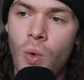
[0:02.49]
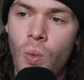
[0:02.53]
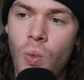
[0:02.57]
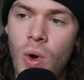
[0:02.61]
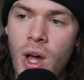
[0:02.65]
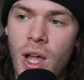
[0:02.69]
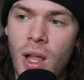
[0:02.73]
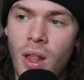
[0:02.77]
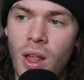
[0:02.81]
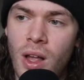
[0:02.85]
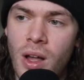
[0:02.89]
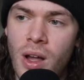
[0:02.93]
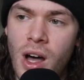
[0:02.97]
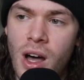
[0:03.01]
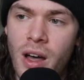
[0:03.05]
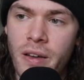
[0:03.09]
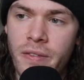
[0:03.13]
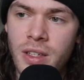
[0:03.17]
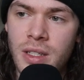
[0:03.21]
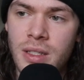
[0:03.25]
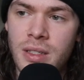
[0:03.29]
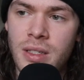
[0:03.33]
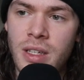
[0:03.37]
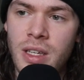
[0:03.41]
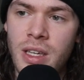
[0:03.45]
Well,
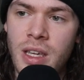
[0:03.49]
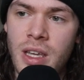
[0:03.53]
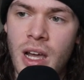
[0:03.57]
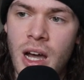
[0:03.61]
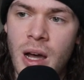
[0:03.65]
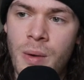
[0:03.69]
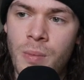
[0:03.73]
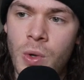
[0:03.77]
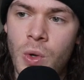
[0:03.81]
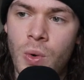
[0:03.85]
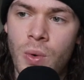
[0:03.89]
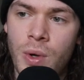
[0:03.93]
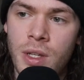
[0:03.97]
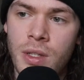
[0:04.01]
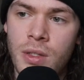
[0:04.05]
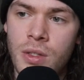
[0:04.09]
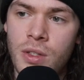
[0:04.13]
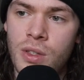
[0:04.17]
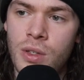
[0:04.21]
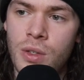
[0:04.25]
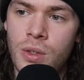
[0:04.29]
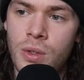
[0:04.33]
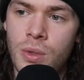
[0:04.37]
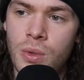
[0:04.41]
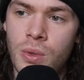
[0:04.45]
obviously, I'm going
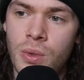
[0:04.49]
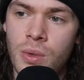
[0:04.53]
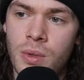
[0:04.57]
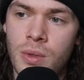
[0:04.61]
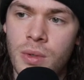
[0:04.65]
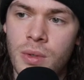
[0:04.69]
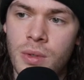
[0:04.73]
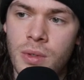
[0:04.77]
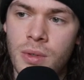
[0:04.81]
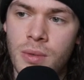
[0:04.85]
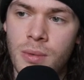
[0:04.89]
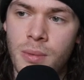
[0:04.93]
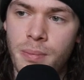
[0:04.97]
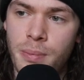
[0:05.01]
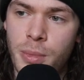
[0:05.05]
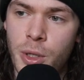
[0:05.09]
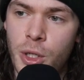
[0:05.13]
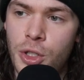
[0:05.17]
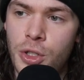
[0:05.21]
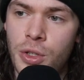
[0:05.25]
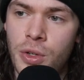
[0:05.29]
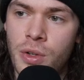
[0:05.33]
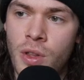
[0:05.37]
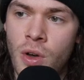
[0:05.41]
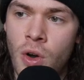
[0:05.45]
to
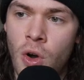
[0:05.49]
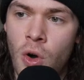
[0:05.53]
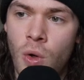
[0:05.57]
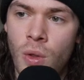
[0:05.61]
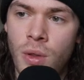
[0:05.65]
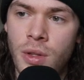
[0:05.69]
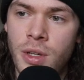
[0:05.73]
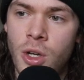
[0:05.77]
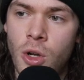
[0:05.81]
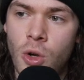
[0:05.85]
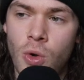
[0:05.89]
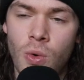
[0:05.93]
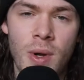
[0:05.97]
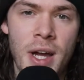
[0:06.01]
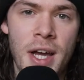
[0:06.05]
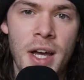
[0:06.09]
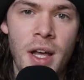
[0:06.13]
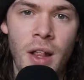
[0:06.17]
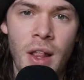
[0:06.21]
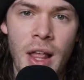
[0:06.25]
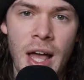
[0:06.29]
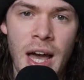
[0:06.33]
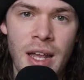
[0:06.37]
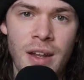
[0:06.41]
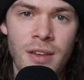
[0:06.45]
butcher the Holy
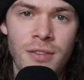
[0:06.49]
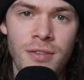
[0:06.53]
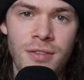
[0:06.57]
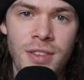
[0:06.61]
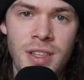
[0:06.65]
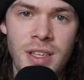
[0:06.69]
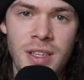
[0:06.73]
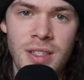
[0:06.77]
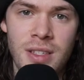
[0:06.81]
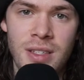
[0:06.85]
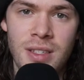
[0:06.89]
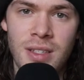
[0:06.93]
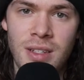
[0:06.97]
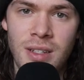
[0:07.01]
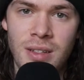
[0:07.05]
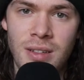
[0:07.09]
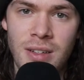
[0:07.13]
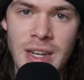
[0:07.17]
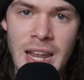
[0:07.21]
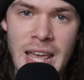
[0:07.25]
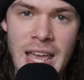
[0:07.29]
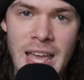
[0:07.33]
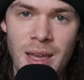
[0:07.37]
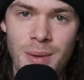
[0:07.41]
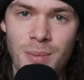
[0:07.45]
Corral out of these
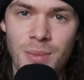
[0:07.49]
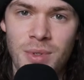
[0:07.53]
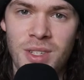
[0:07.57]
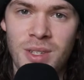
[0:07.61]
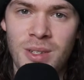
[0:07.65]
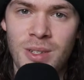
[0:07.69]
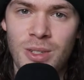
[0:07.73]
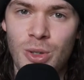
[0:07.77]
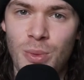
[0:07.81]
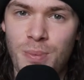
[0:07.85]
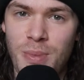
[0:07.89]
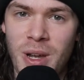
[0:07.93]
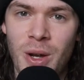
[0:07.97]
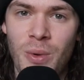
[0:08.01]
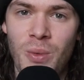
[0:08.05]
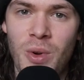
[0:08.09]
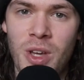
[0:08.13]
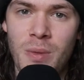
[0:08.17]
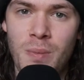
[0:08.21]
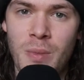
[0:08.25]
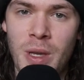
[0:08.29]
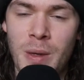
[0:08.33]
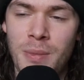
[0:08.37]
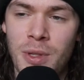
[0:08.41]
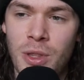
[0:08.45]
names, so bear
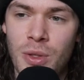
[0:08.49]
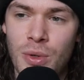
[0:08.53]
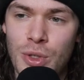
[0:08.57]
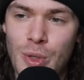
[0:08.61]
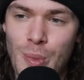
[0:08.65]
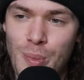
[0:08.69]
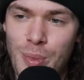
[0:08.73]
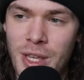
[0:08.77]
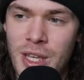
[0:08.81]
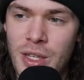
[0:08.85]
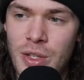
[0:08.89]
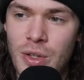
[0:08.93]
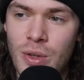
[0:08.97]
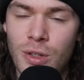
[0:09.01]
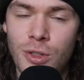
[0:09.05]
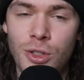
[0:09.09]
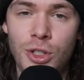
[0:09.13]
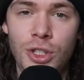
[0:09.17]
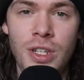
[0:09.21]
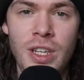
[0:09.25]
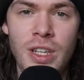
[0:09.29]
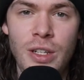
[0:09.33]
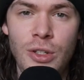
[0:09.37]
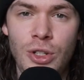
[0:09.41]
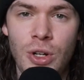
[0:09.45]
with me. But there's a place called
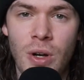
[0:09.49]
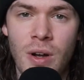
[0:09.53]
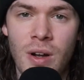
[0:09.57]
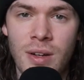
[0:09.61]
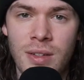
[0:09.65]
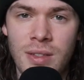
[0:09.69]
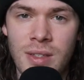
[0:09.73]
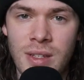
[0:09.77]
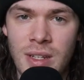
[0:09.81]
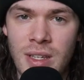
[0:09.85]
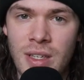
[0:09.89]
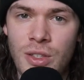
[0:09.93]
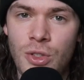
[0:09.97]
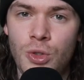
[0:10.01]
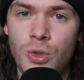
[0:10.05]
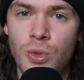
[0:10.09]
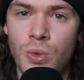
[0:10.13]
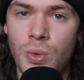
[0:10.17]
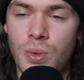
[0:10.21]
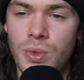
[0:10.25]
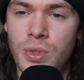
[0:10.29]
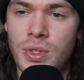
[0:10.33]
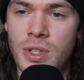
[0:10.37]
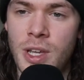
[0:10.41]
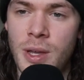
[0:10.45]
Sheikh Jarrah in East
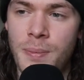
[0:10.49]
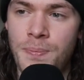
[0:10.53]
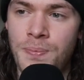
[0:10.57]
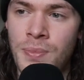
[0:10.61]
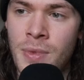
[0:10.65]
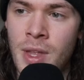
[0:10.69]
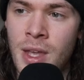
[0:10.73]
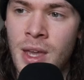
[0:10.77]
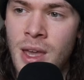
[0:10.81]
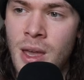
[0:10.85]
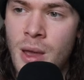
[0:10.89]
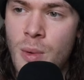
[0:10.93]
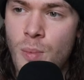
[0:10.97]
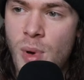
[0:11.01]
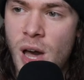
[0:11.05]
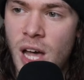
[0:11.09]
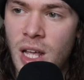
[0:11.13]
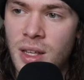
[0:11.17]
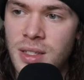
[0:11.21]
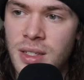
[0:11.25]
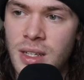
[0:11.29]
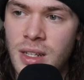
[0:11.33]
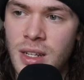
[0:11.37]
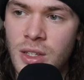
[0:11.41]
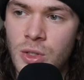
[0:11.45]
Jerusalem.
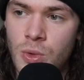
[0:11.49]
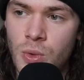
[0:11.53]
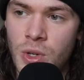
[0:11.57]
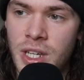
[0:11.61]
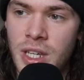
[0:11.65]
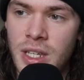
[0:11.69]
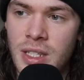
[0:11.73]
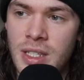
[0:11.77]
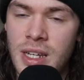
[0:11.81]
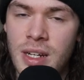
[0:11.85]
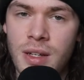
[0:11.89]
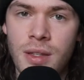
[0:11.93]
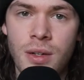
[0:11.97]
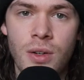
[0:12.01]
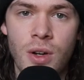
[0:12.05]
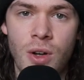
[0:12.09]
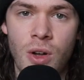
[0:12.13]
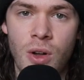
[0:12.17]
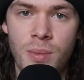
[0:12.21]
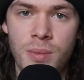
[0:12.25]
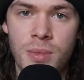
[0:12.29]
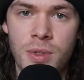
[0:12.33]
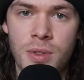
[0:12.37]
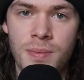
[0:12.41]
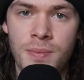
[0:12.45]
Palestinians were kicked out of their
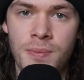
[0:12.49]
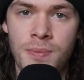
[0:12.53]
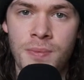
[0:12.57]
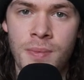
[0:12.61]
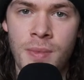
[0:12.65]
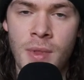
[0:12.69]
homes.